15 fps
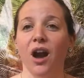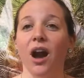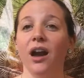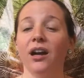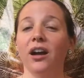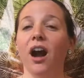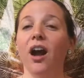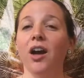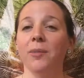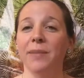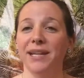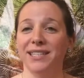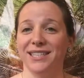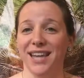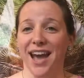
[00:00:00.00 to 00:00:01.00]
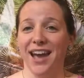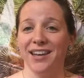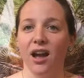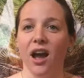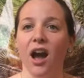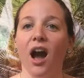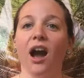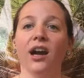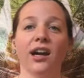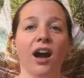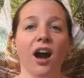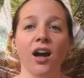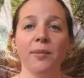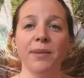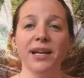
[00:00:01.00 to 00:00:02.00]
our karmic debt, our
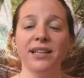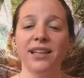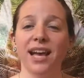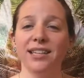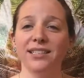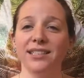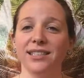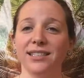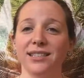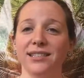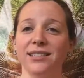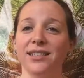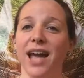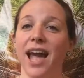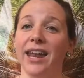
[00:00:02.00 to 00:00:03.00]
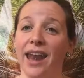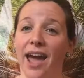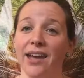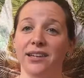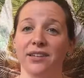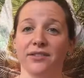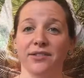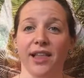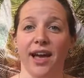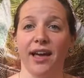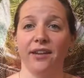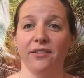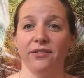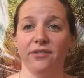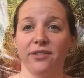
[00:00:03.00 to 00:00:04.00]
karmic lessons, and end of
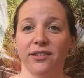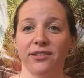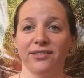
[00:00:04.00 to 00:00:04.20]
life.